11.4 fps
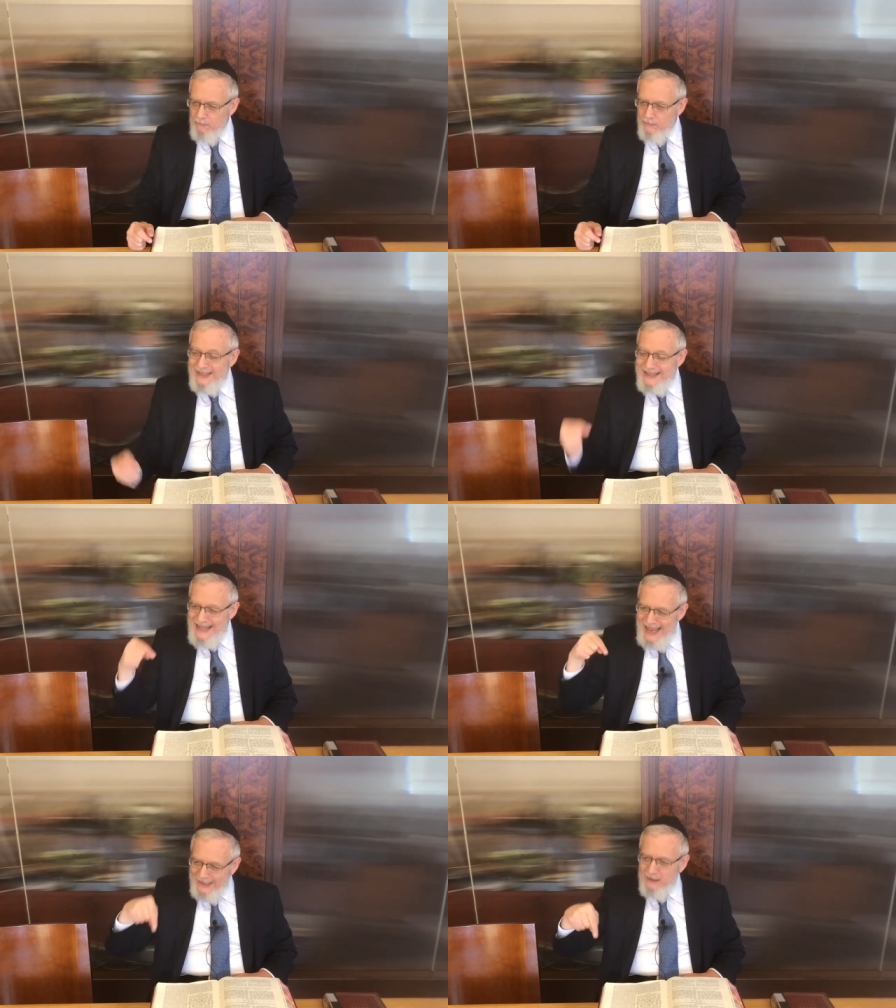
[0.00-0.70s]
The
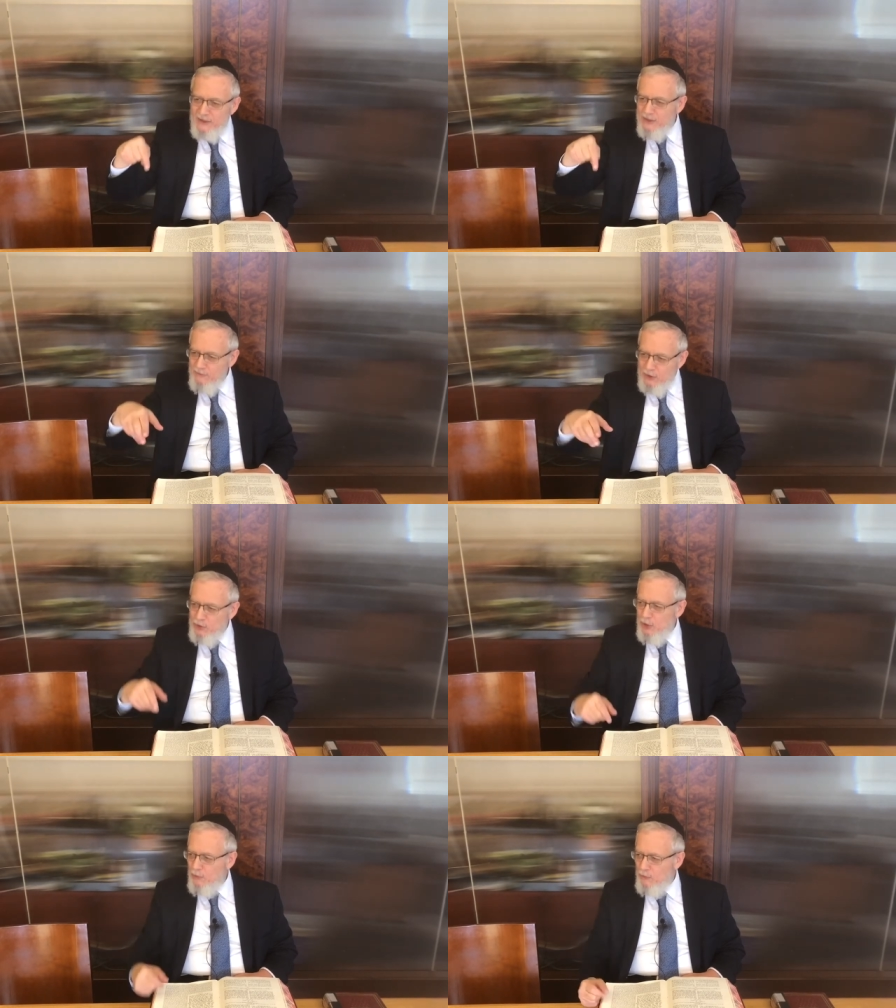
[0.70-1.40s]
innateness of the
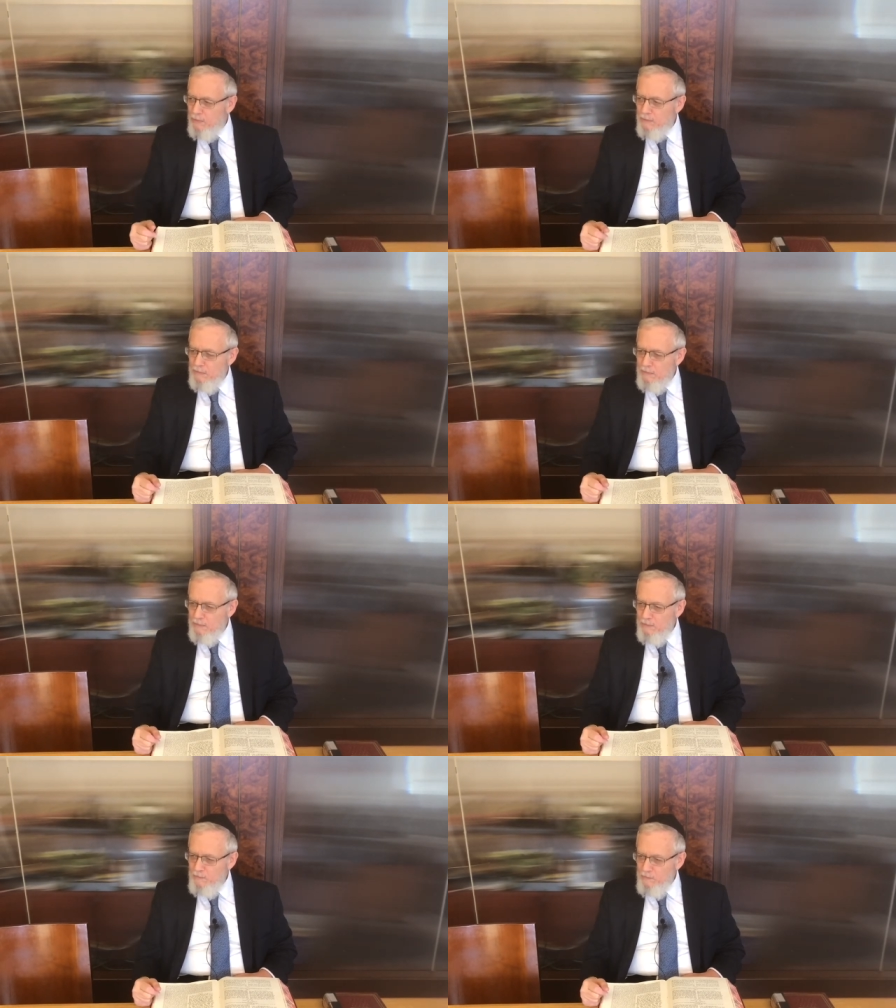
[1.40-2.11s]
Jew.
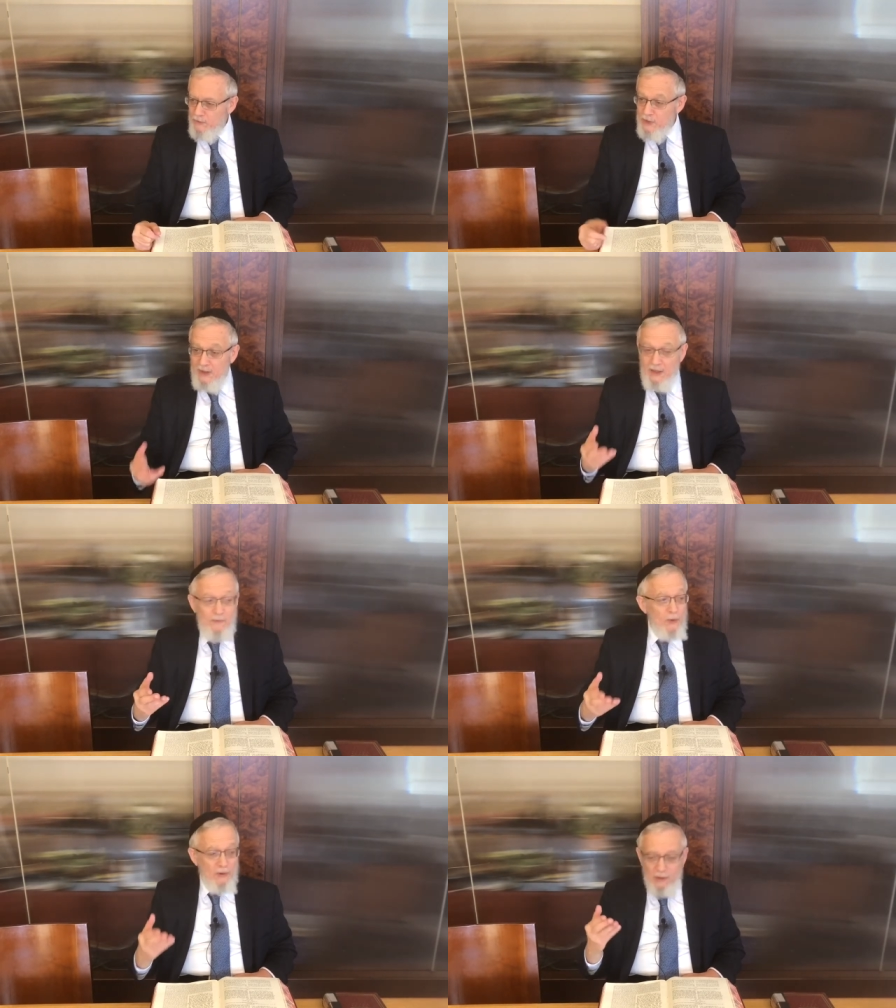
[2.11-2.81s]
So
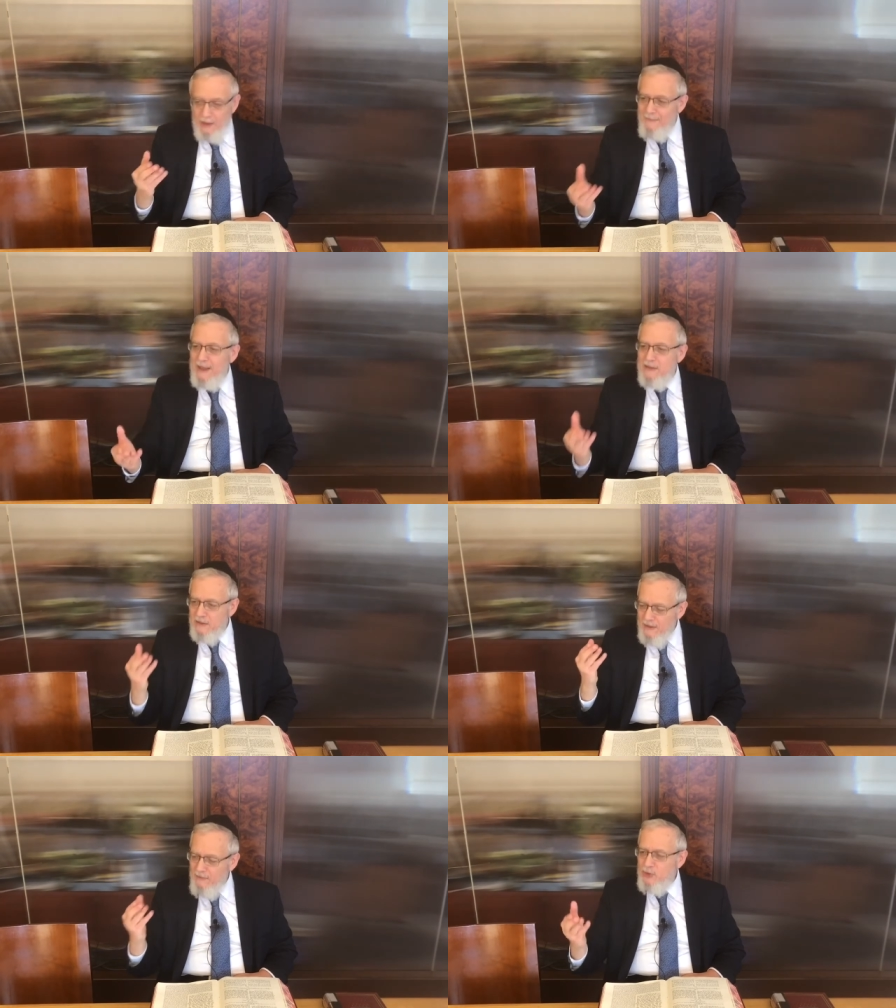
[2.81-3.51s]
therefore,
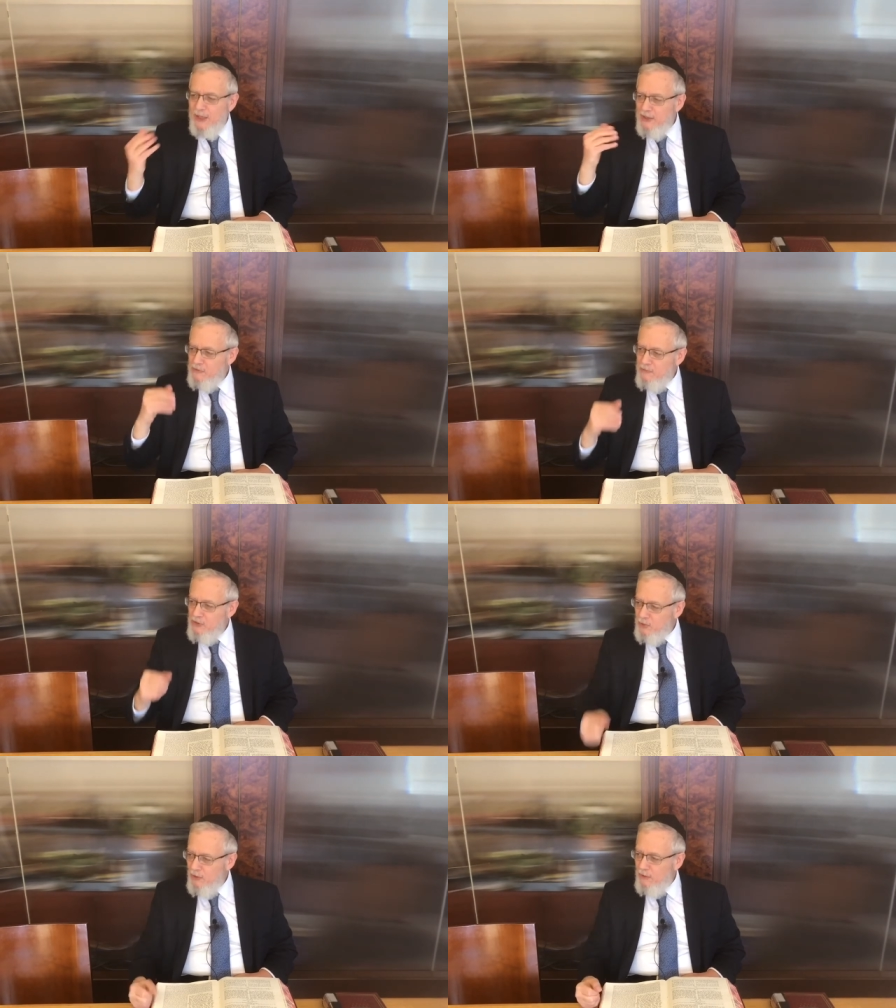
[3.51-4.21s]
Kalamatzel Nevshachs
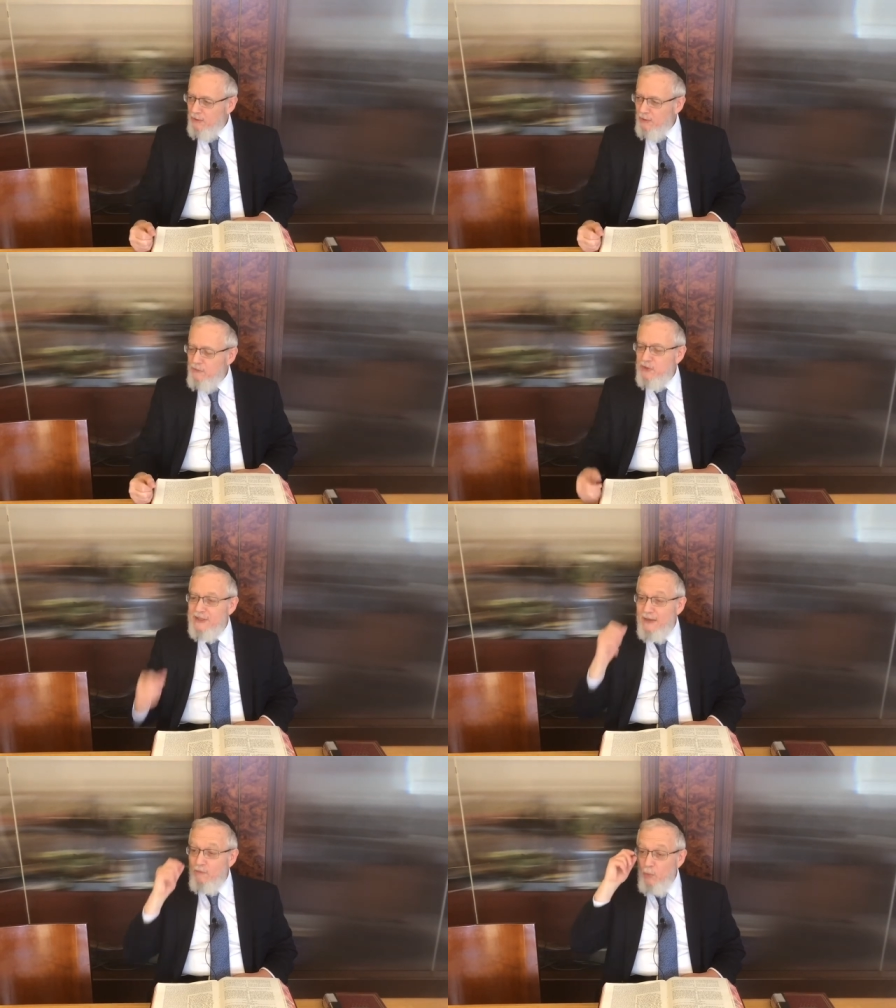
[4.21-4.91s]
Yisrael, if you
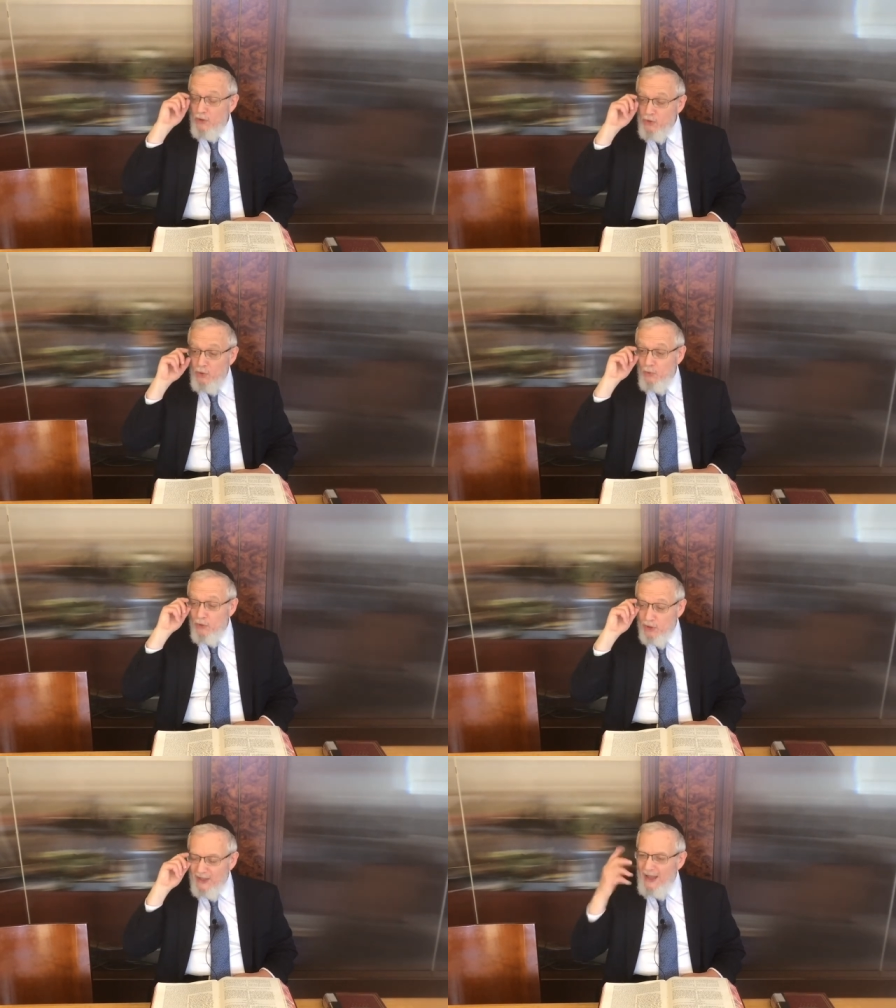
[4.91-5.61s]
save one
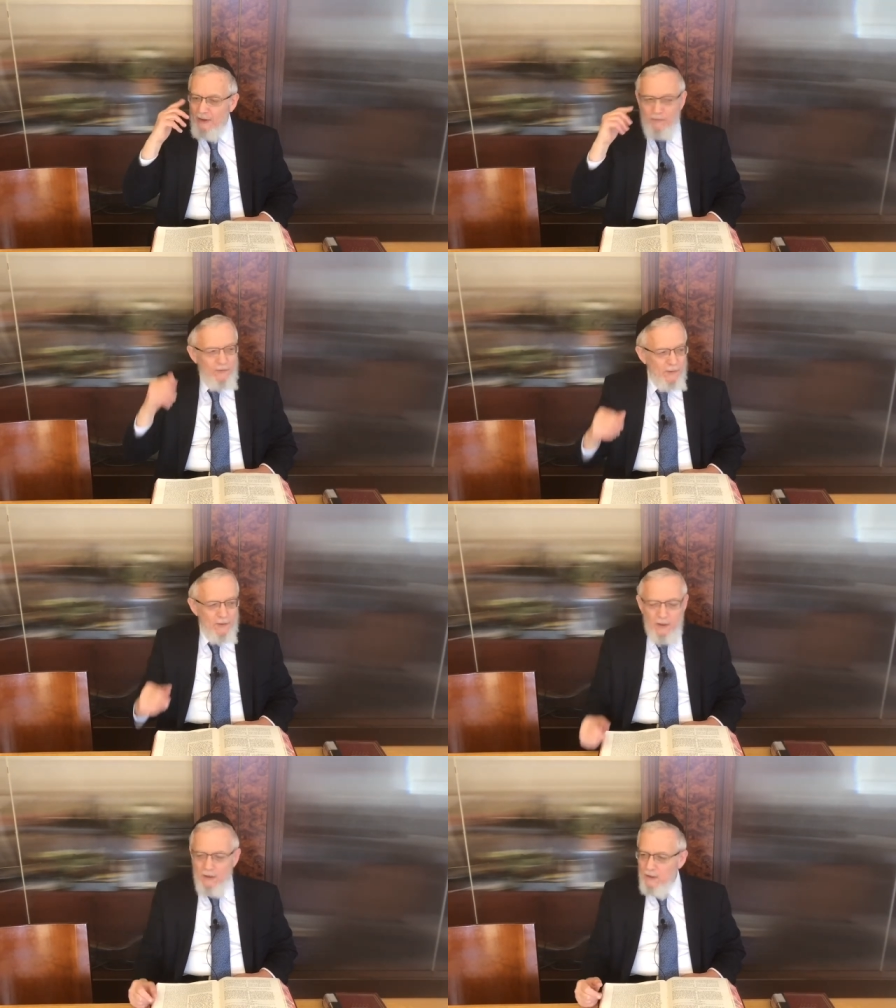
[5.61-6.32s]
Jewish life,
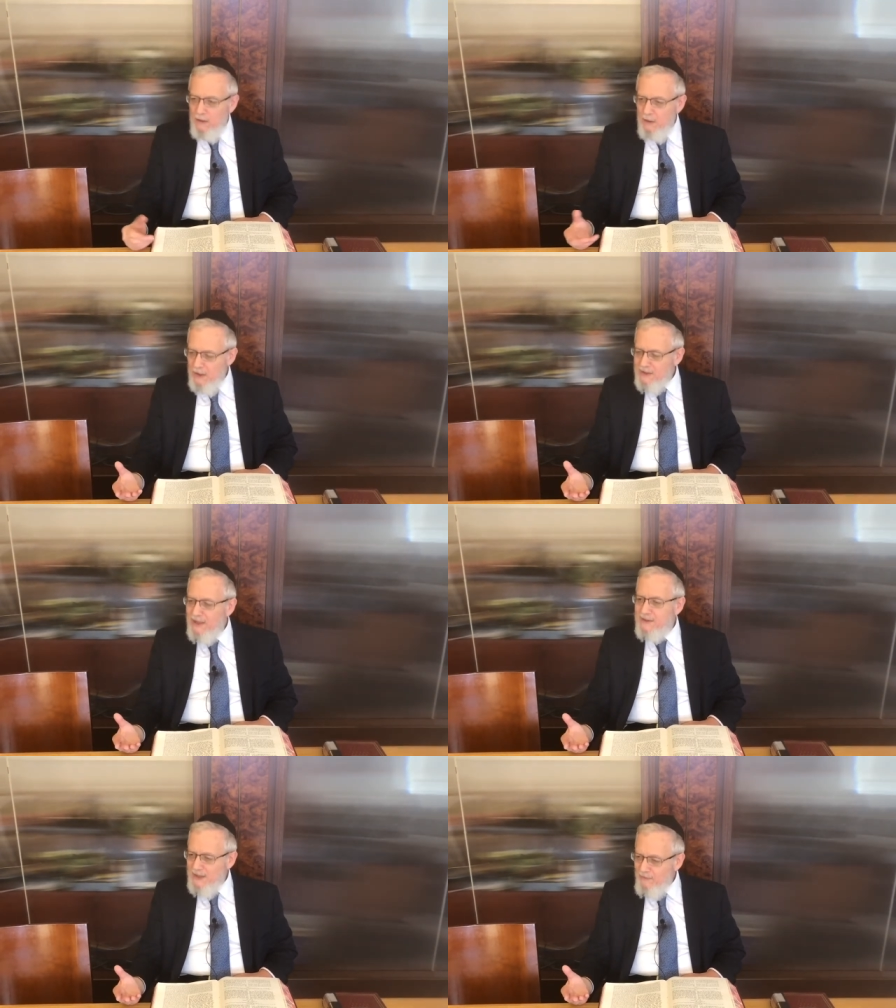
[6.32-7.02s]
it's
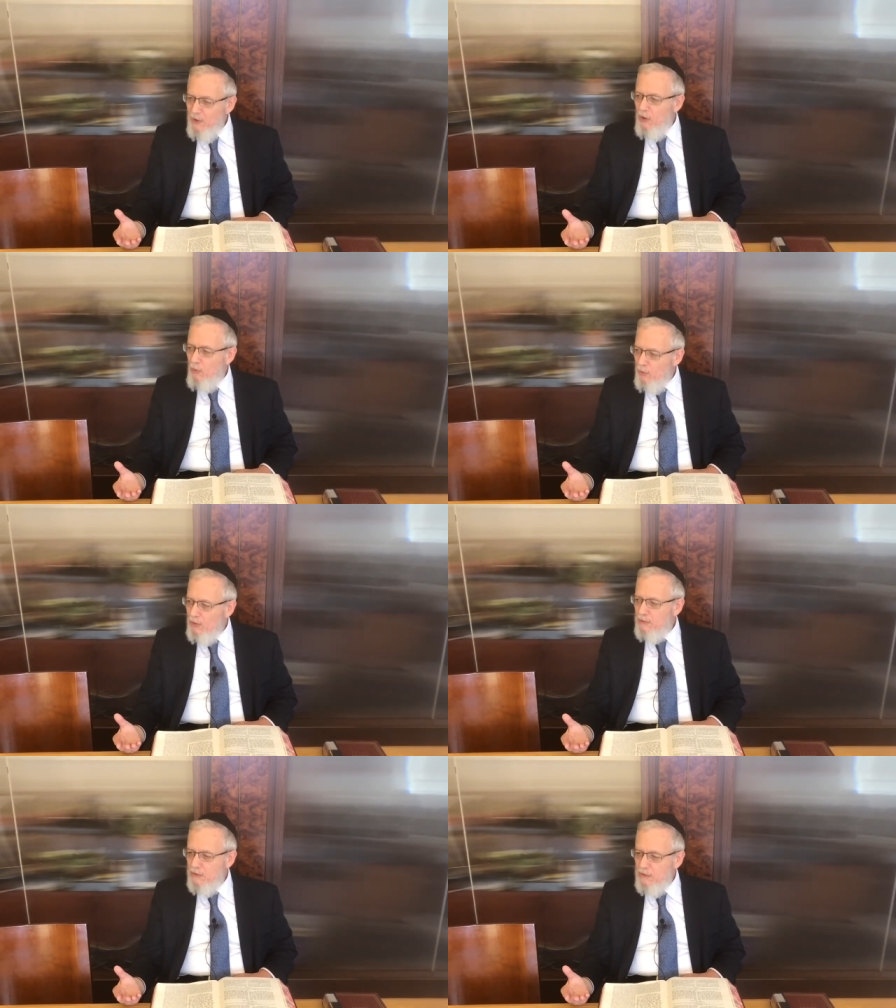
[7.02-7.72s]
like saving a whole
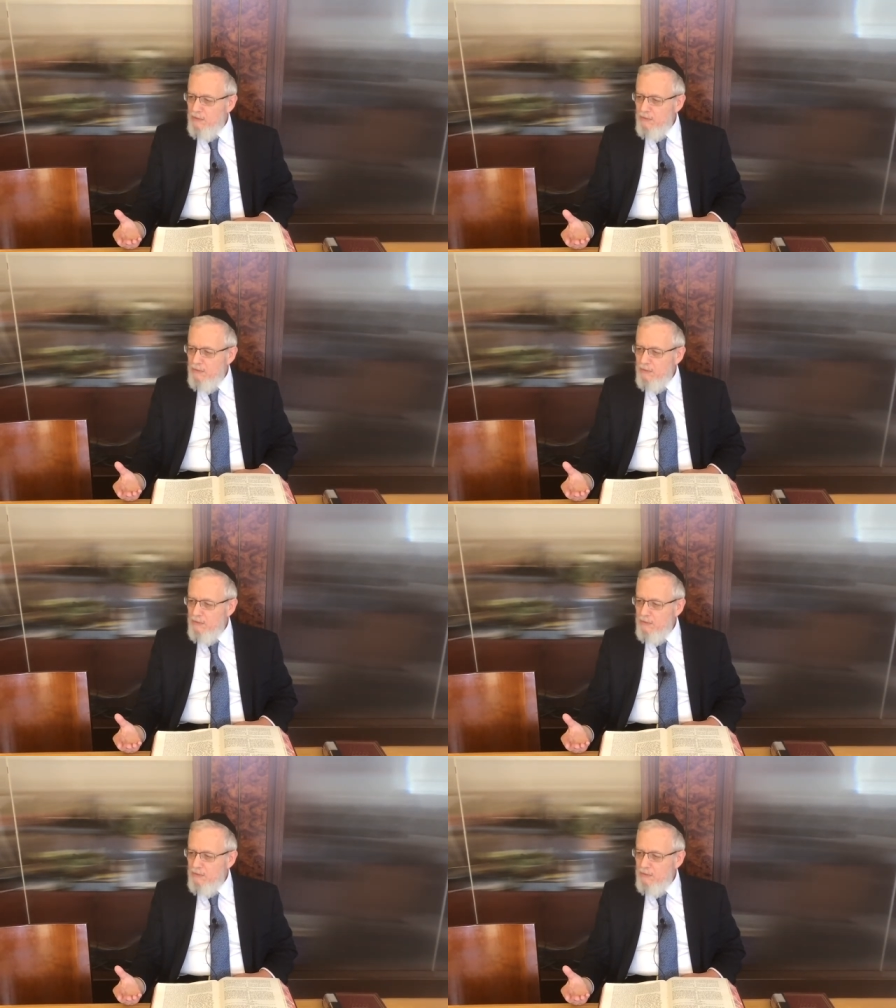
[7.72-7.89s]
world.